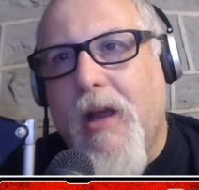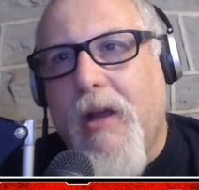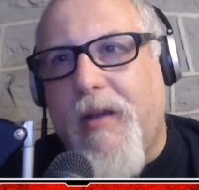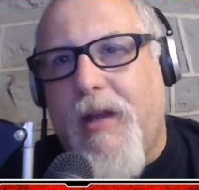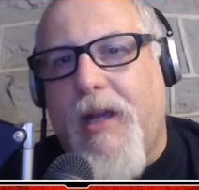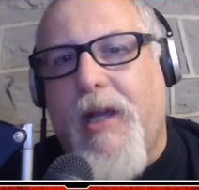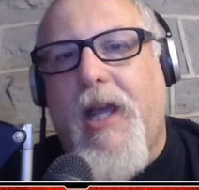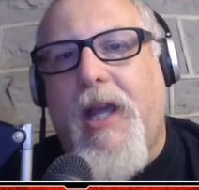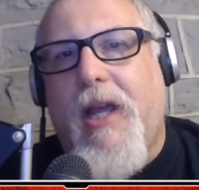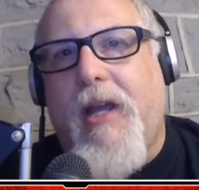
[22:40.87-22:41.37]

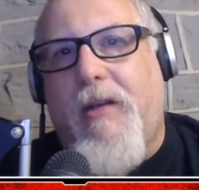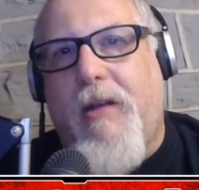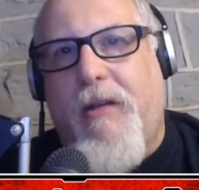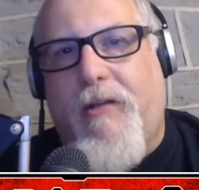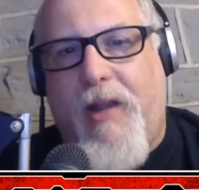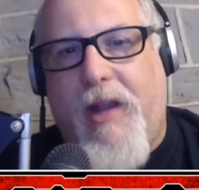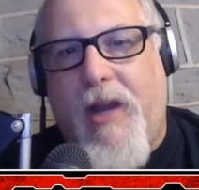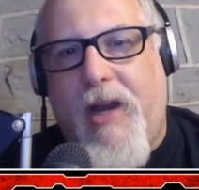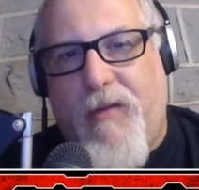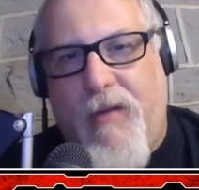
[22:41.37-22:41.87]
the geek
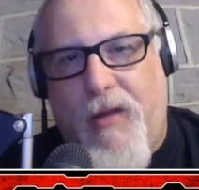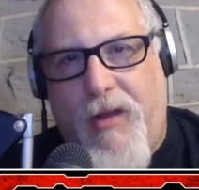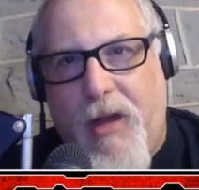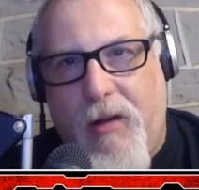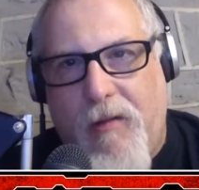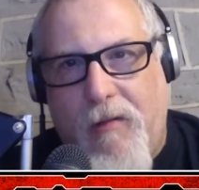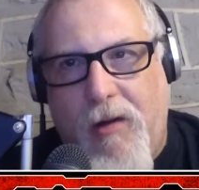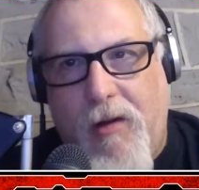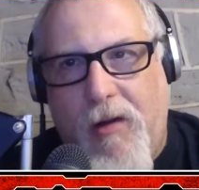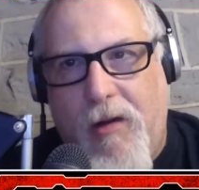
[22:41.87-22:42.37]
doesn't get
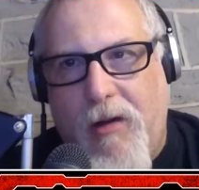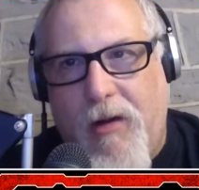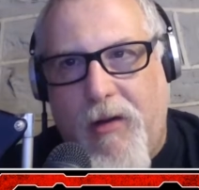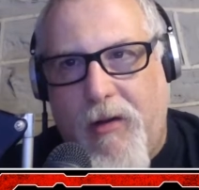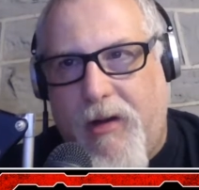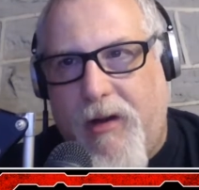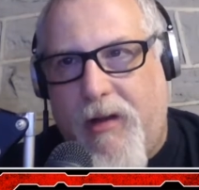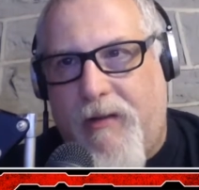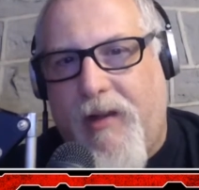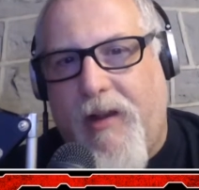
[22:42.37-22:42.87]
everything wrong or
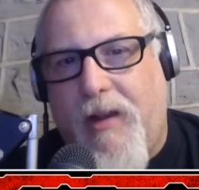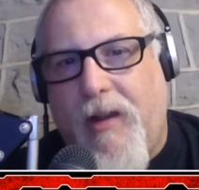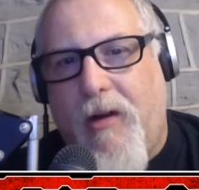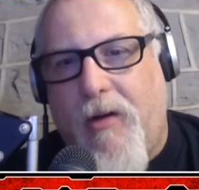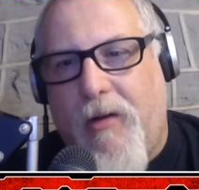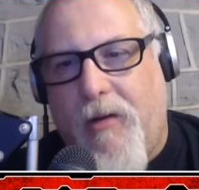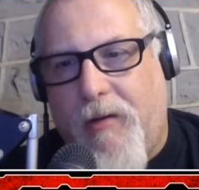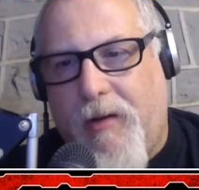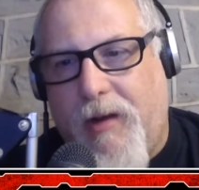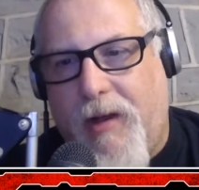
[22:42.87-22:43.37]

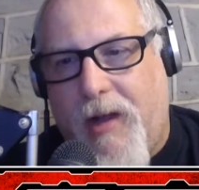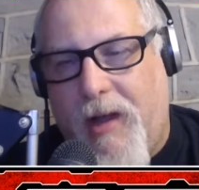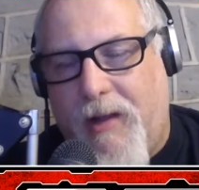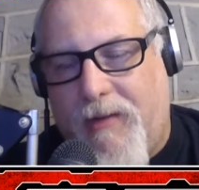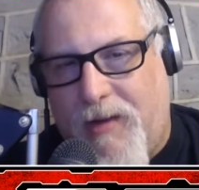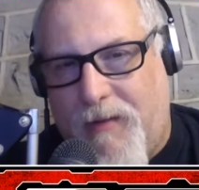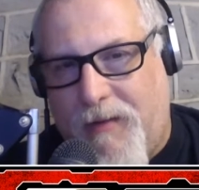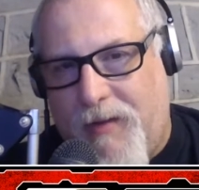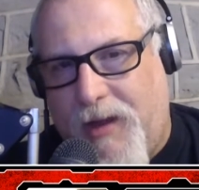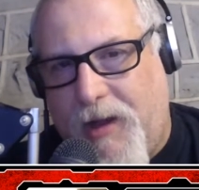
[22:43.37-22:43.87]

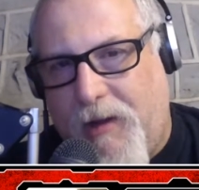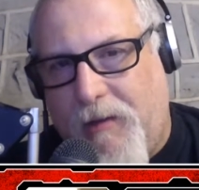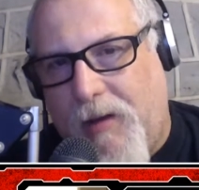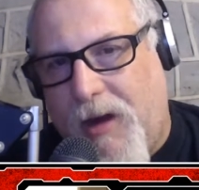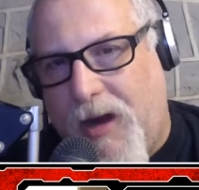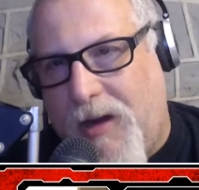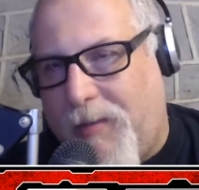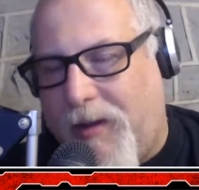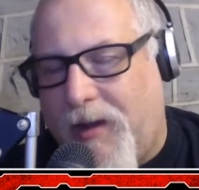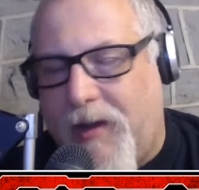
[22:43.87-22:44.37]
gets everything
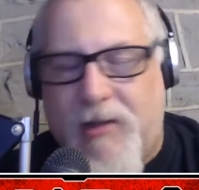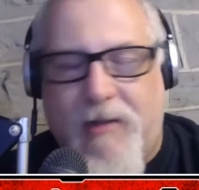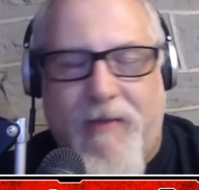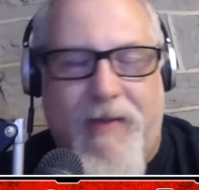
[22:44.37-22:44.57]
right, because